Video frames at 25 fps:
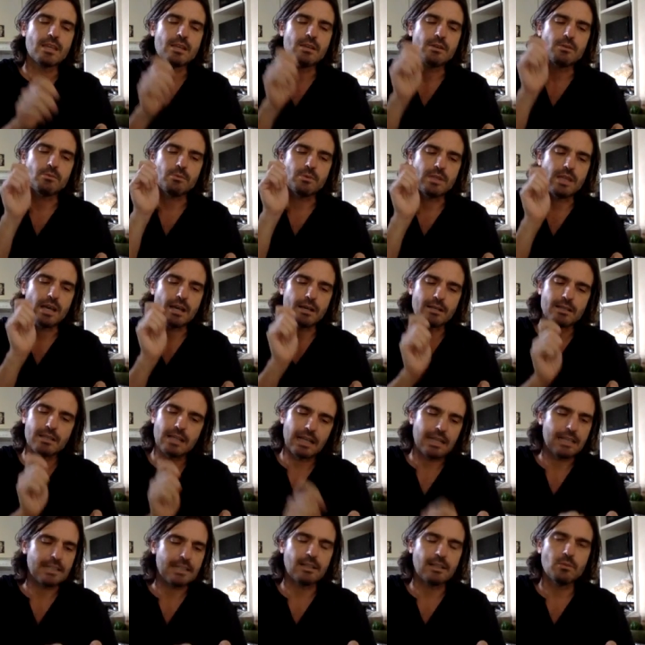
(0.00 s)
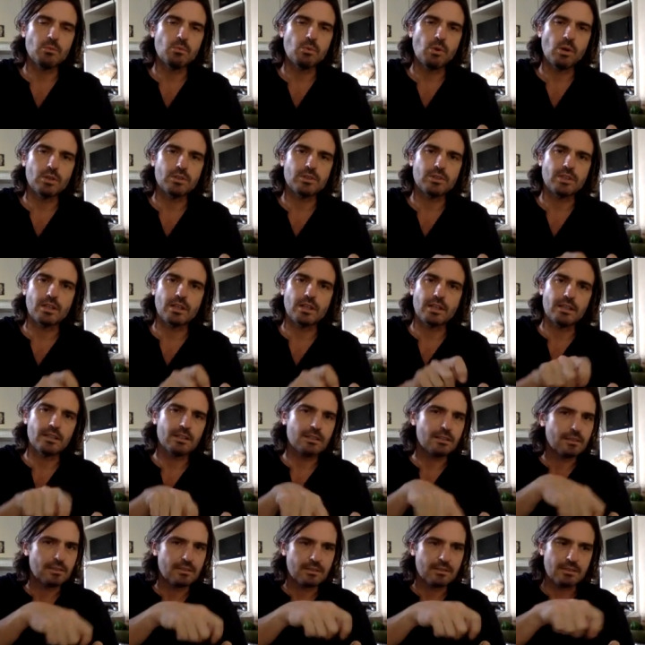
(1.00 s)
with a, a, little water
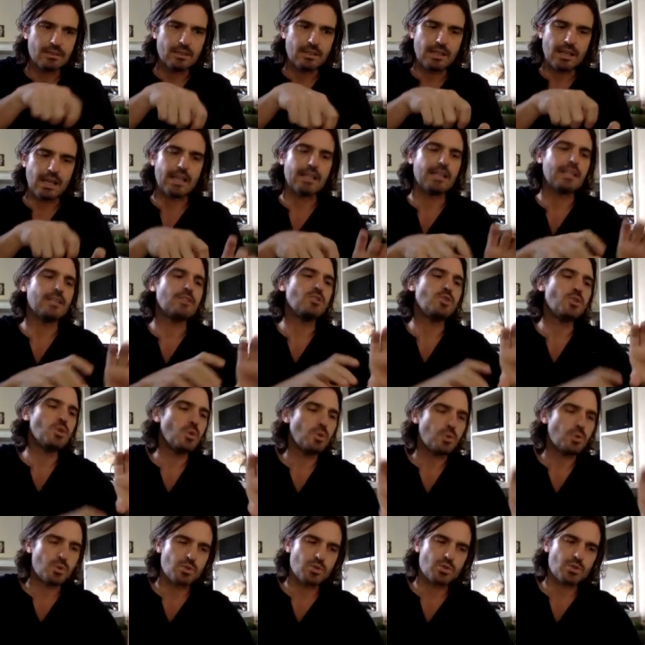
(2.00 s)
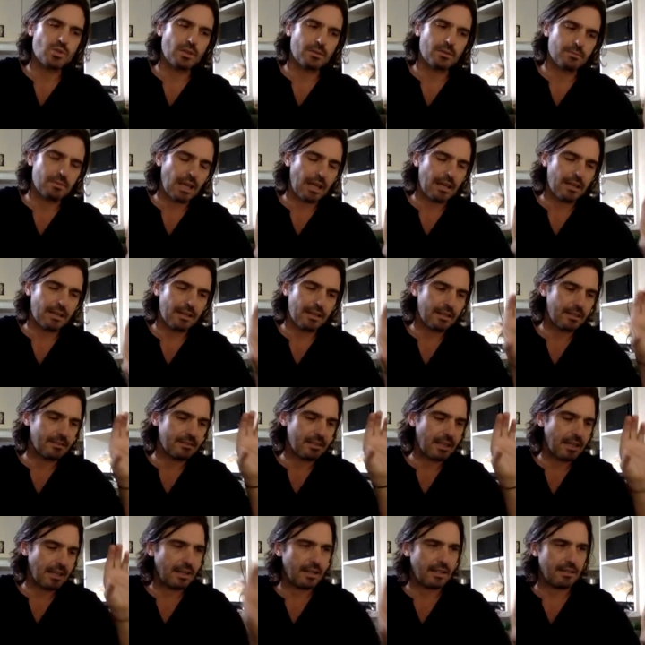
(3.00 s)
and a juice, a, a,
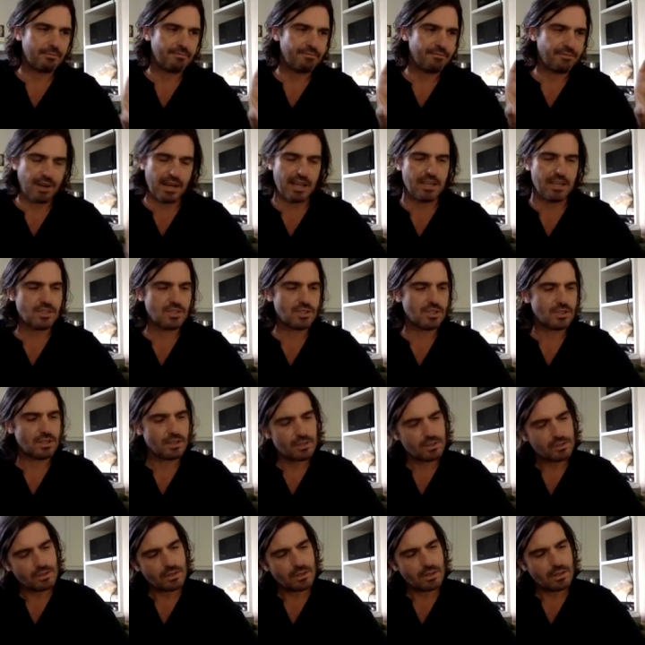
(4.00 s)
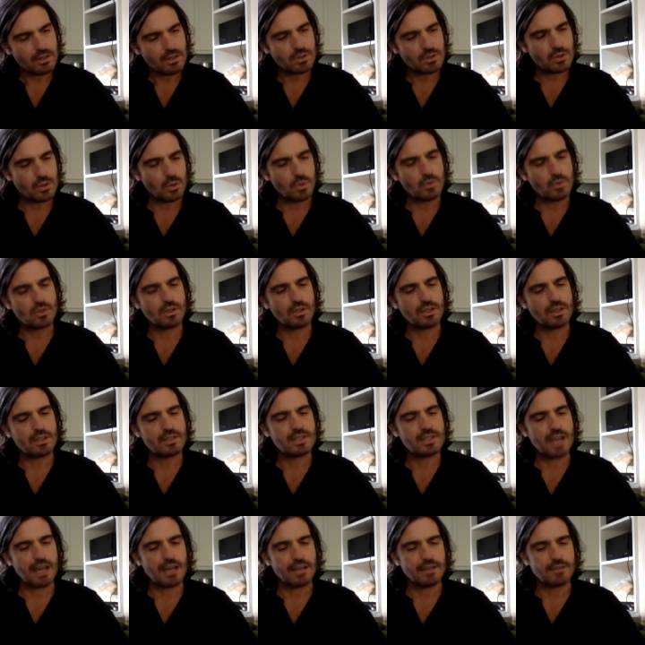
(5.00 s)
a, fresh juice on the
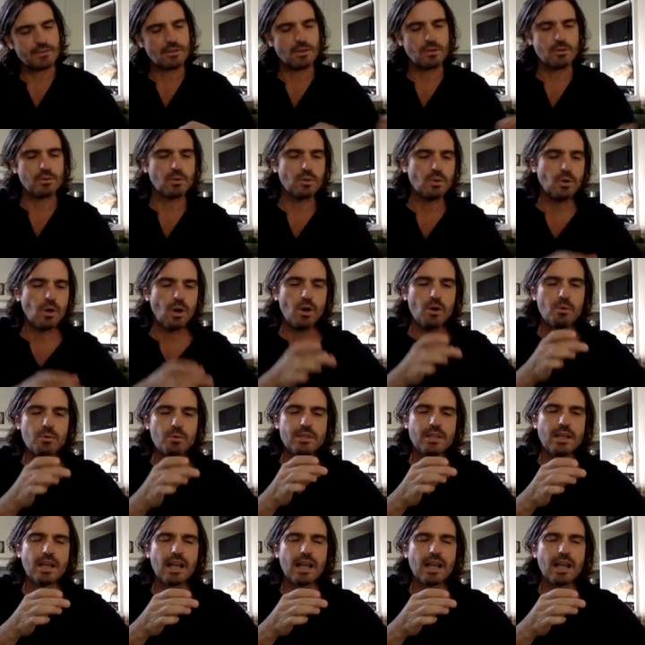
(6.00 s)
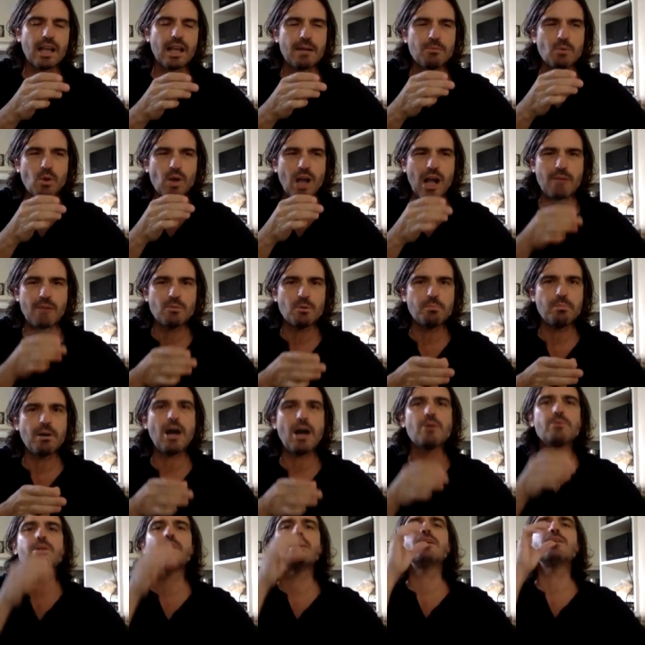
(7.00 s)
side. So you go with the camu camu
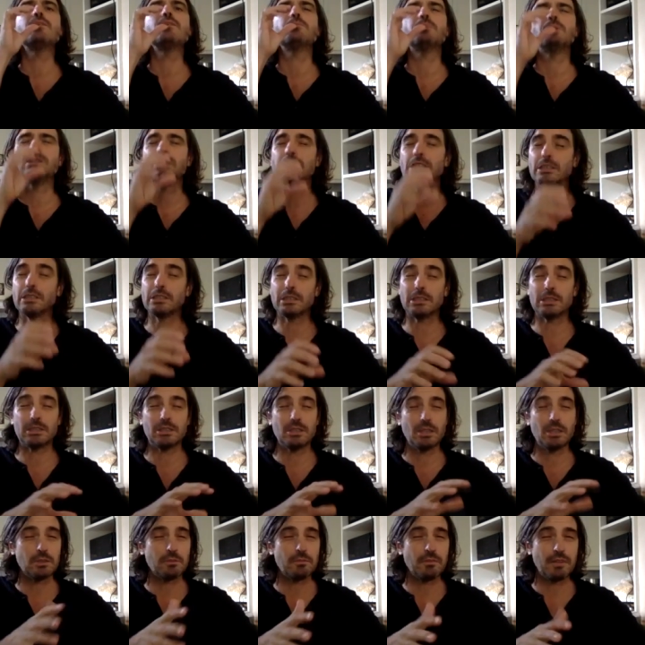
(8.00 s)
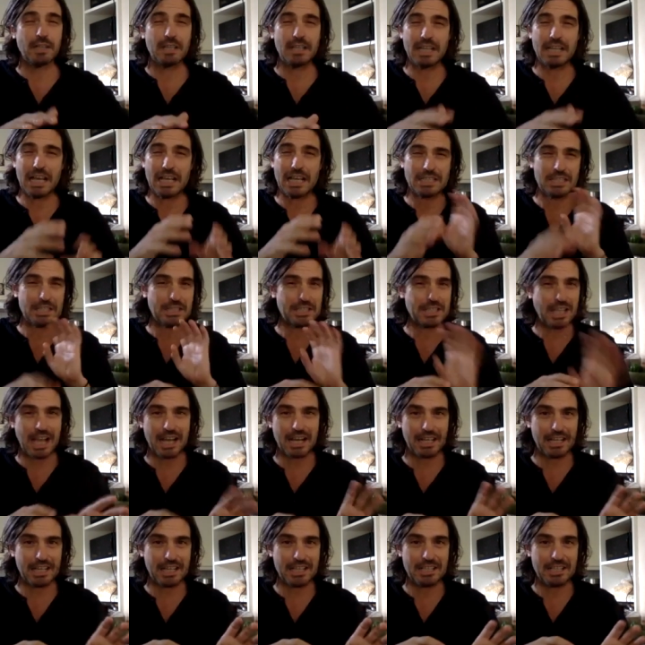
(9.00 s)
powder, which is not very nice, it's
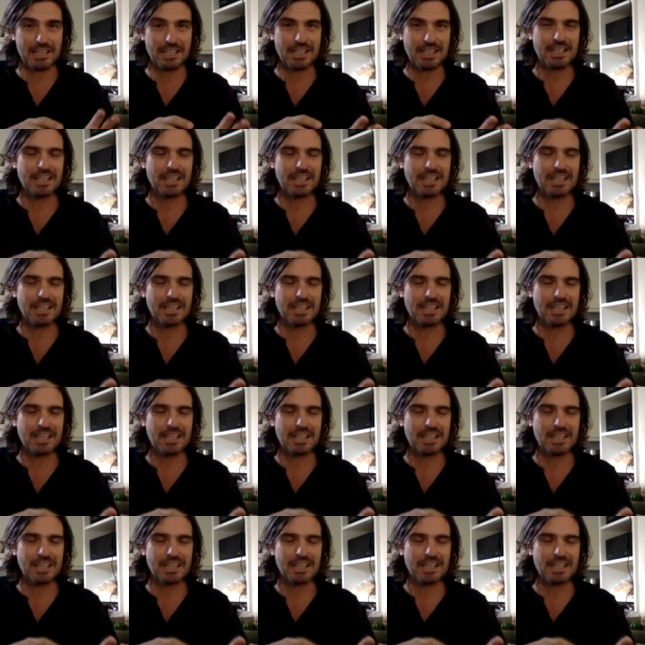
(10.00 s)
ugly,